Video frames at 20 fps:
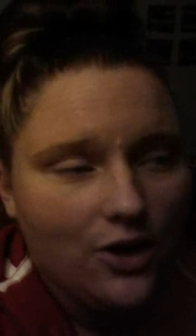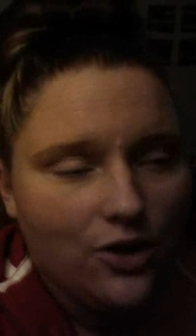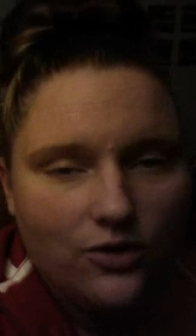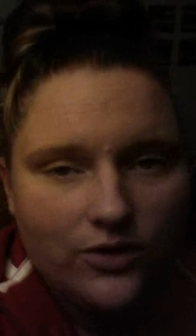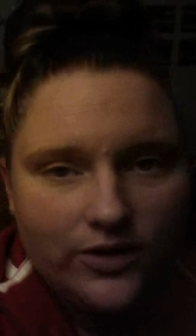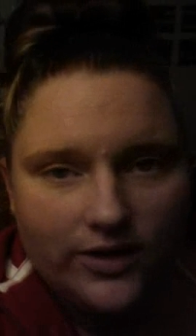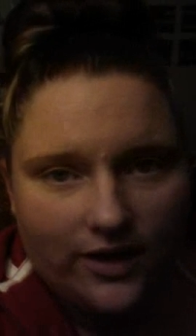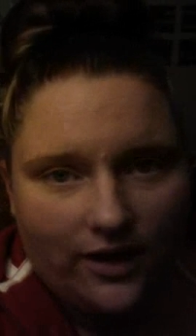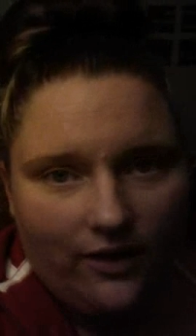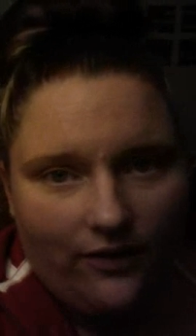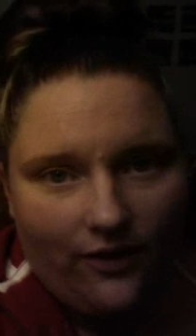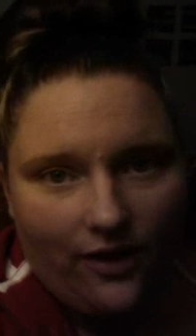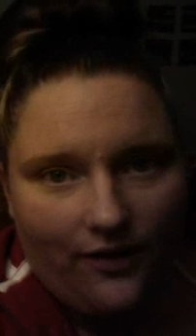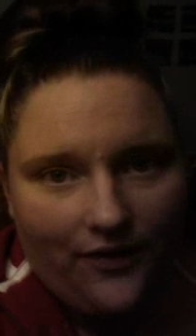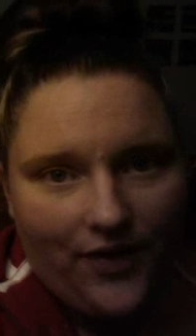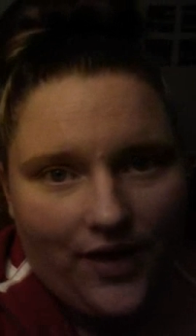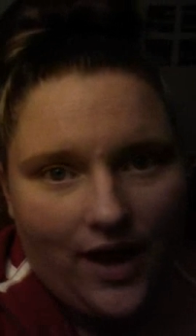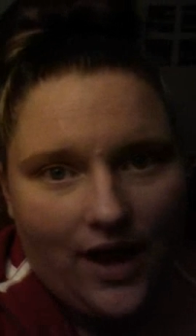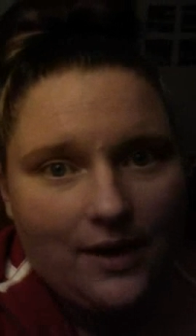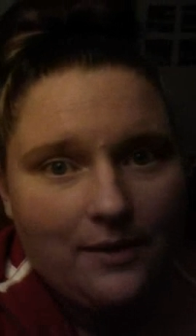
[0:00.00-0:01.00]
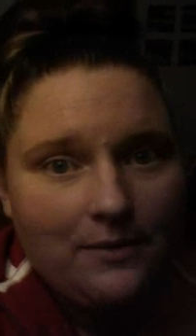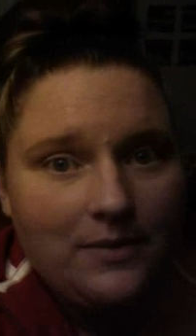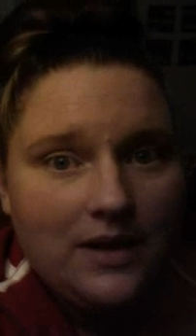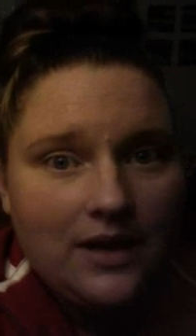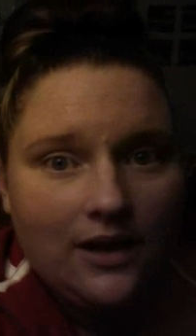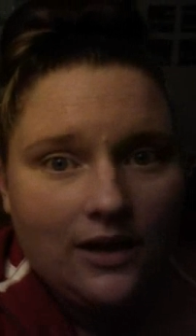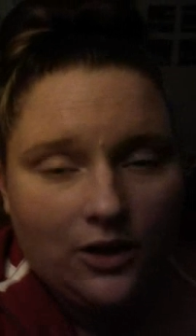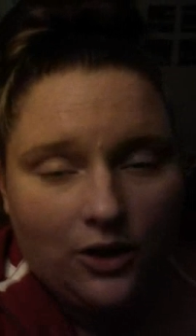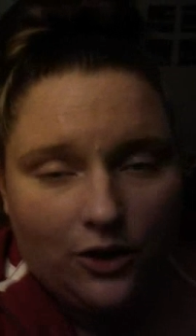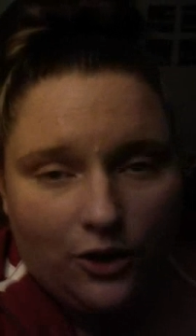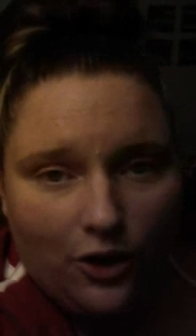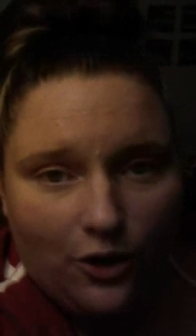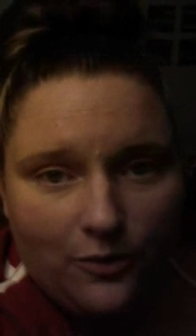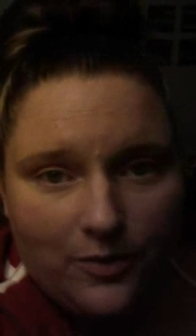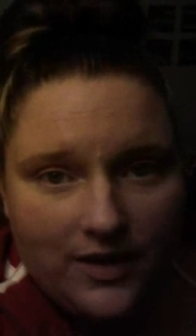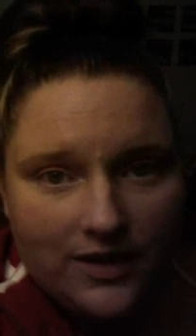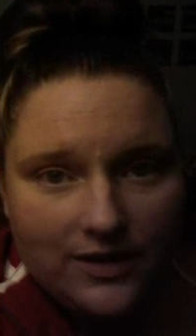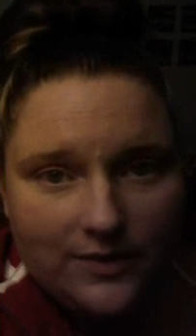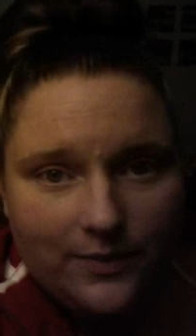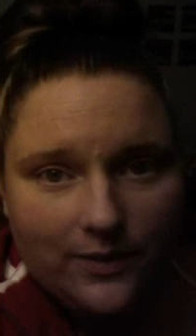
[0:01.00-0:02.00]
Who's thought about that? Being an
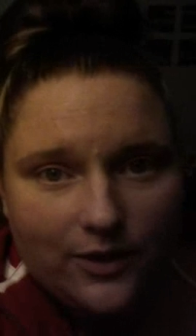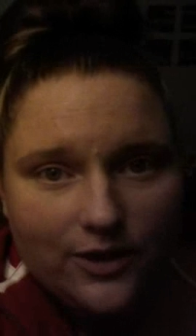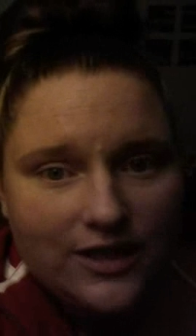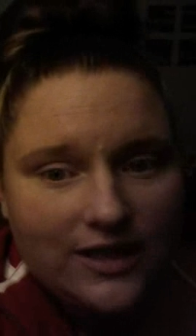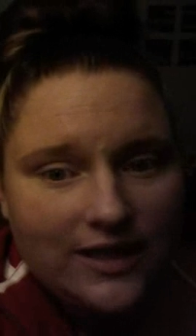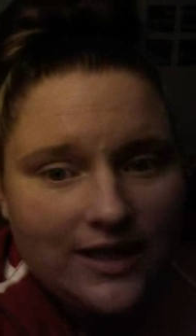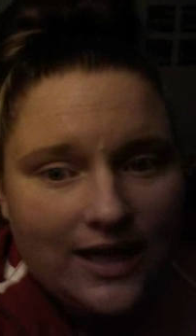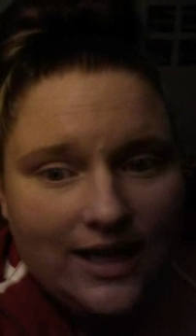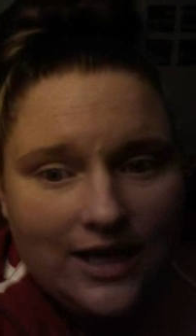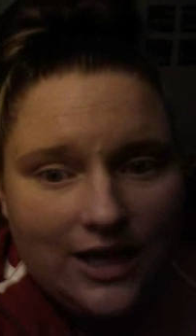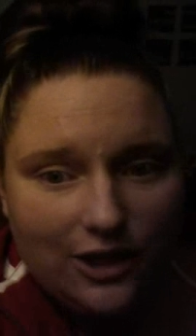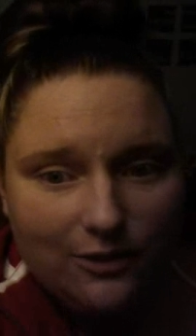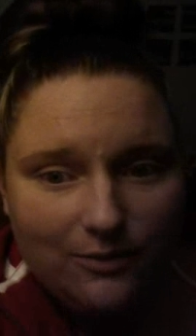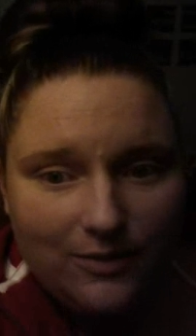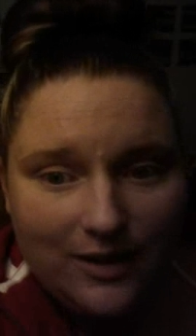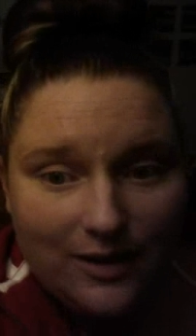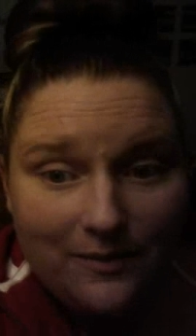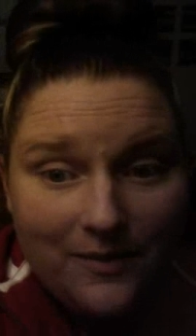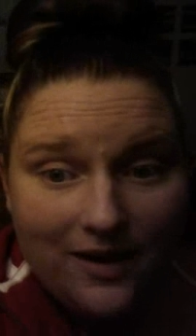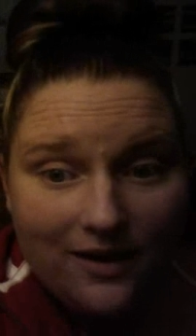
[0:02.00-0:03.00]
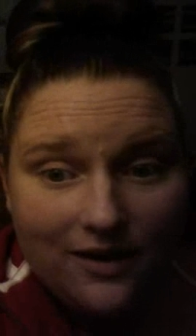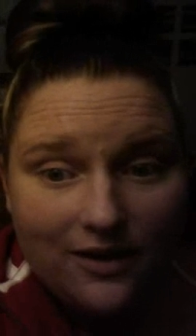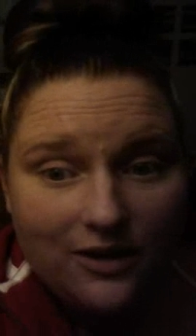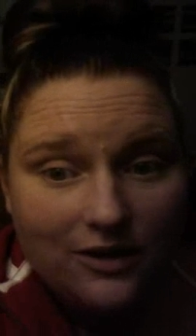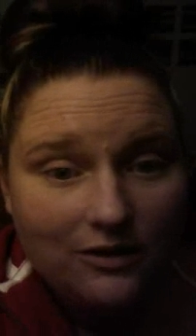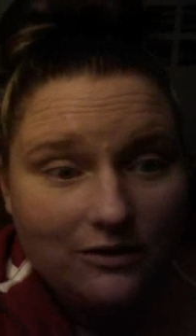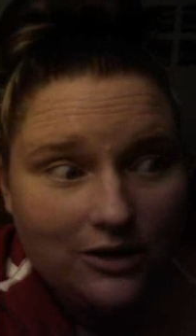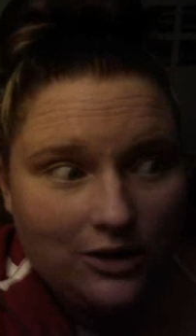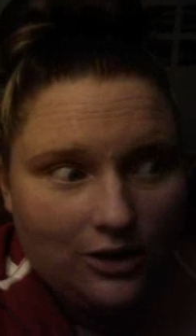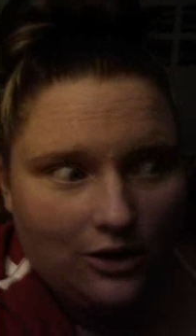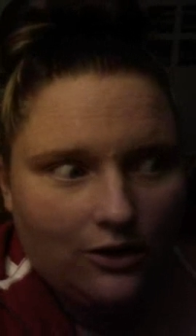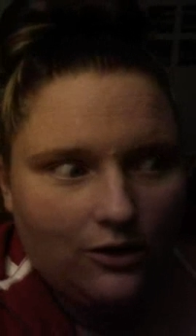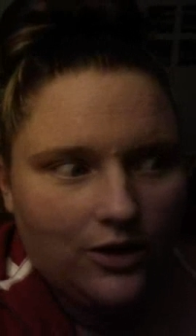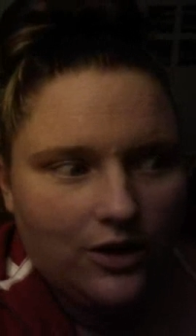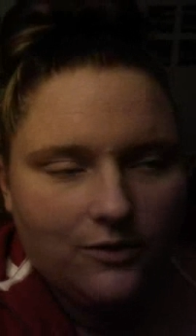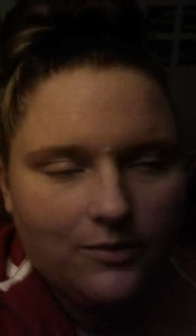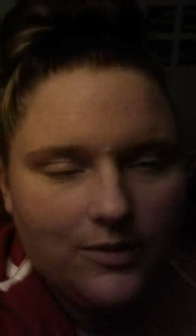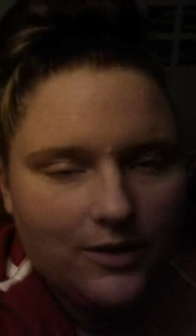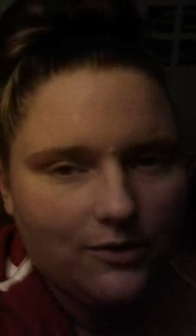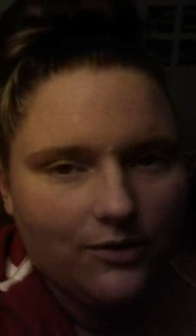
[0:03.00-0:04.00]
obese person, that he could be a ma- you know,
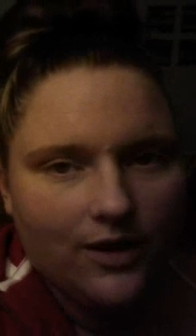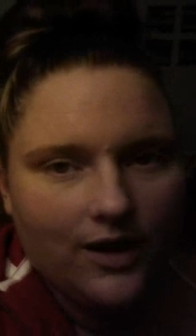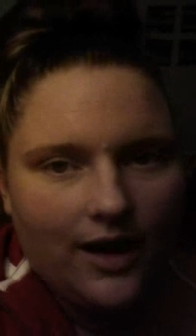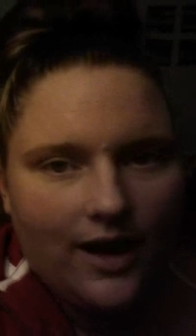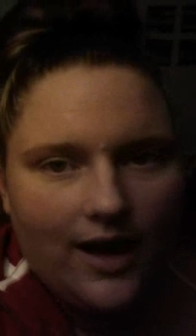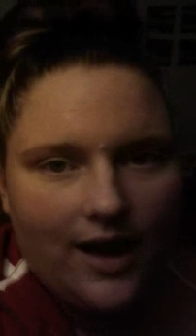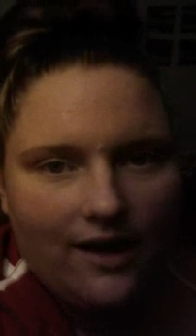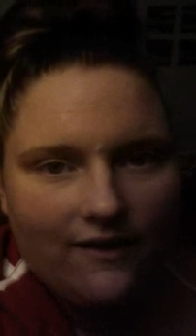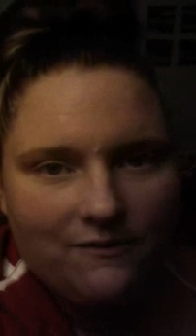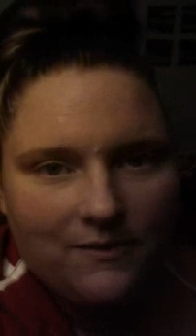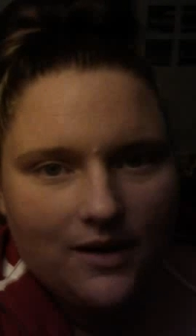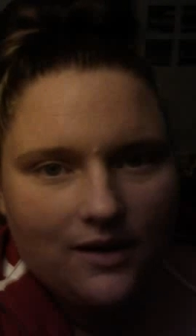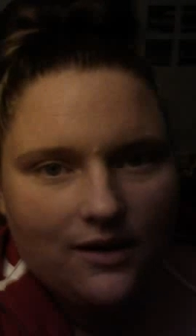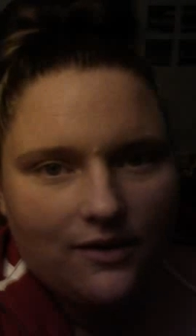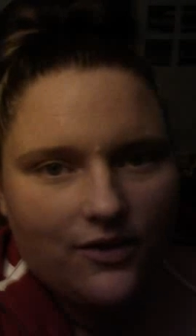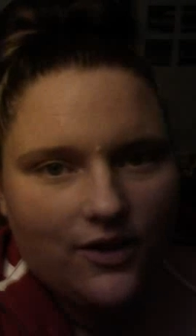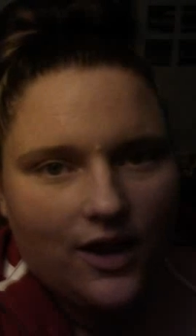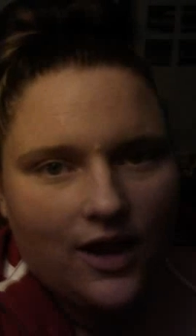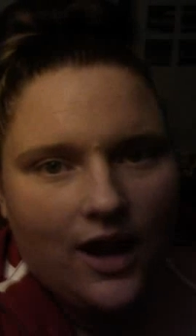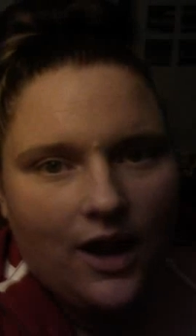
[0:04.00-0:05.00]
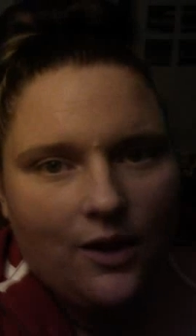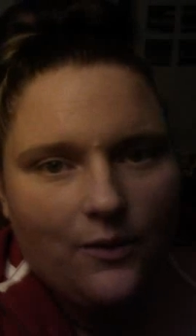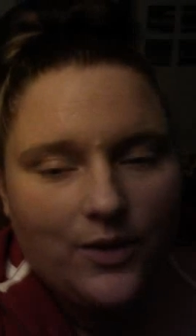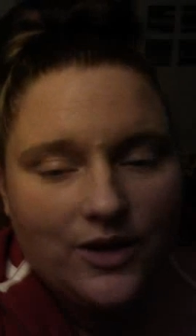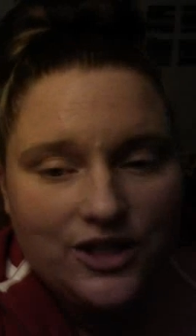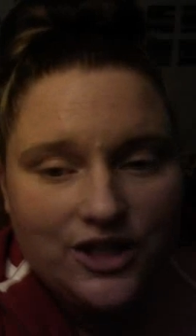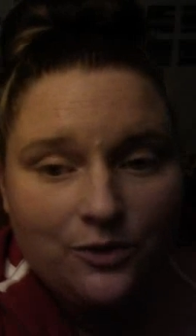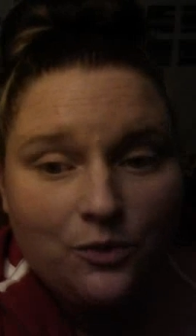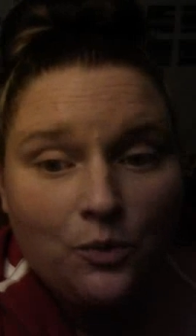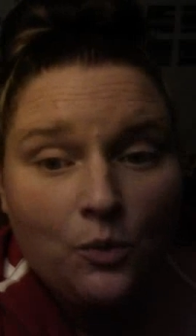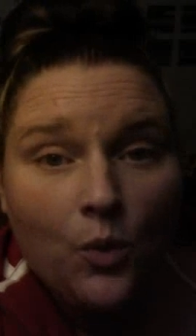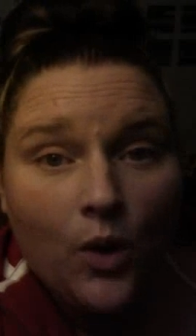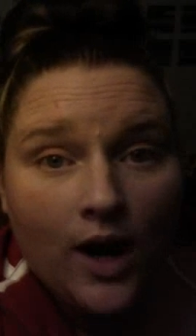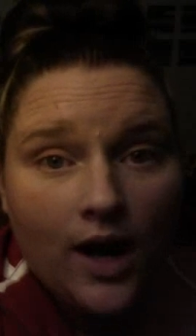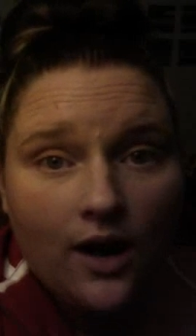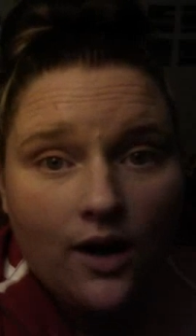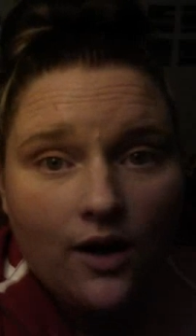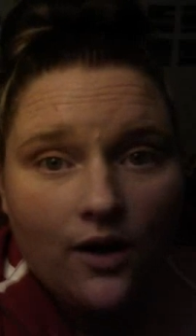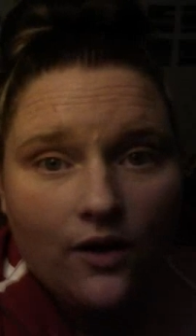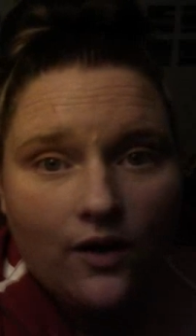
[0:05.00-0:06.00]
he would be running a half marathon. I wish him
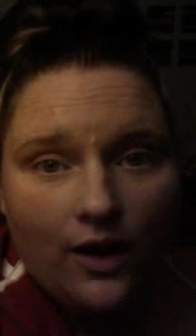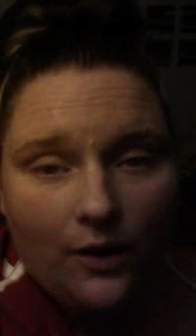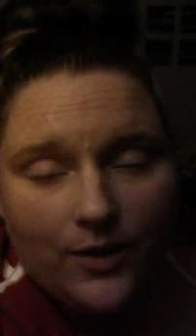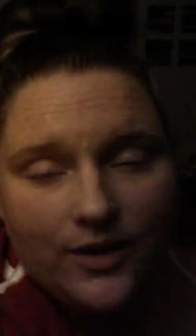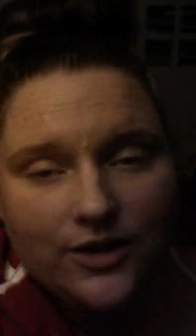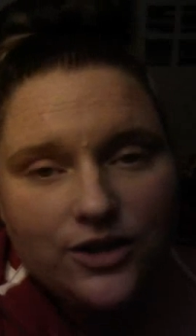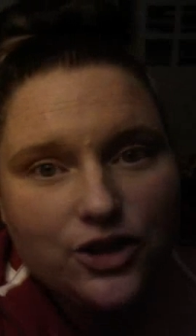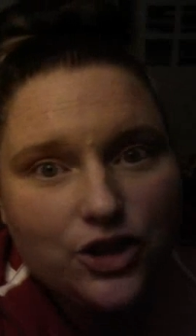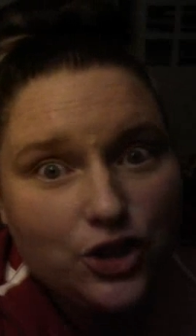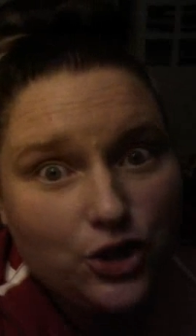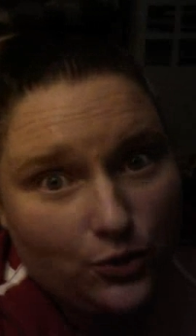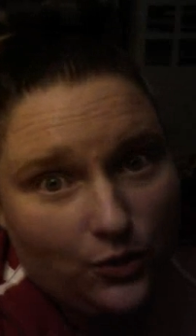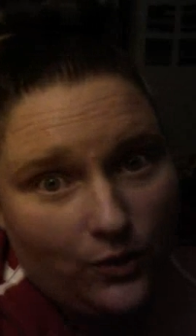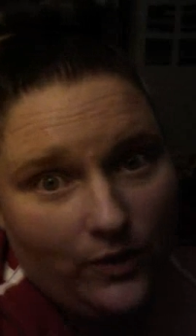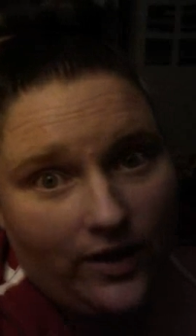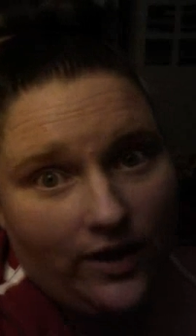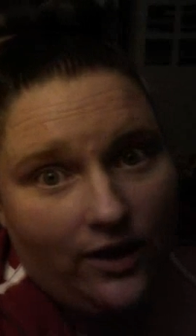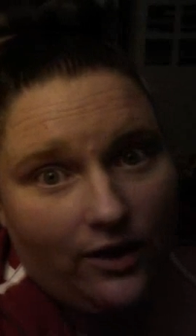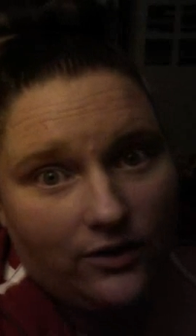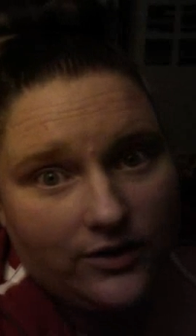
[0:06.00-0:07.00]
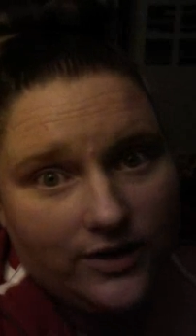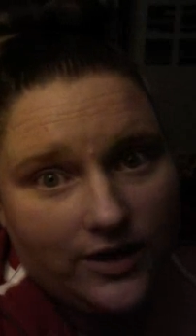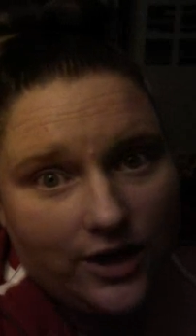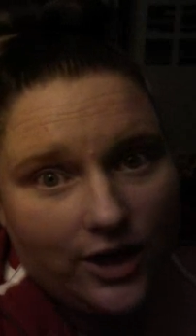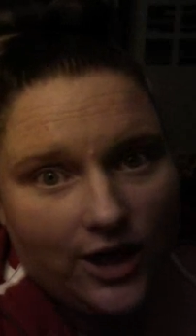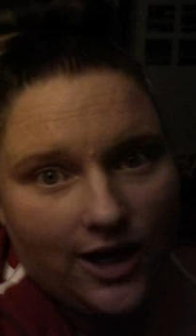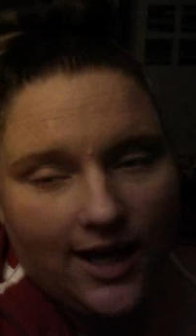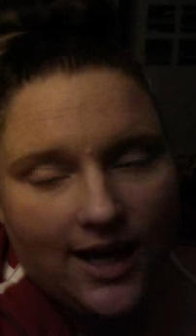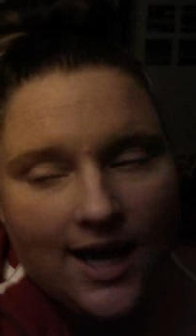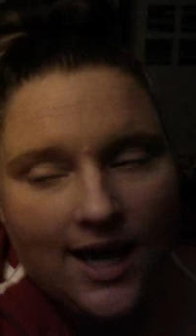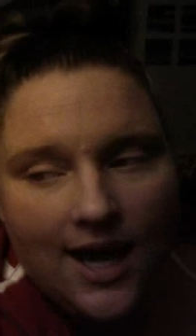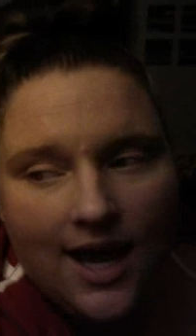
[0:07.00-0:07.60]
well. I wish you well, Derek.